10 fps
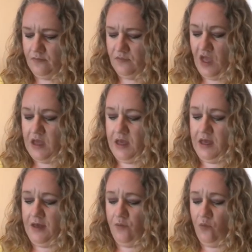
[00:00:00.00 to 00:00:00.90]

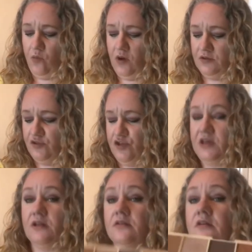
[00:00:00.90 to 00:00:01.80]
Yeah, one
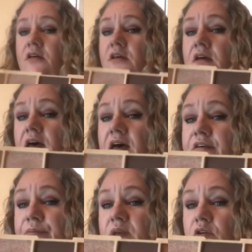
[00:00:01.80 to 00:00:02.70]
shade has
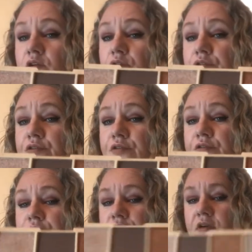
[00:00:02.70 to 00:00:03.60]
been used
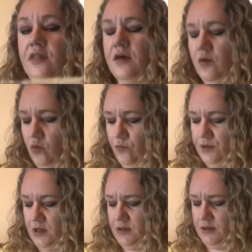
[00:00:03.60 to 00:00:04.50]
in that whole
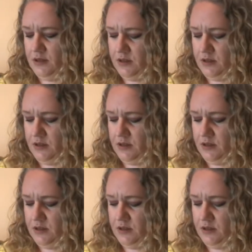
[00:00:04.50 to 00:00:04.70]
palette.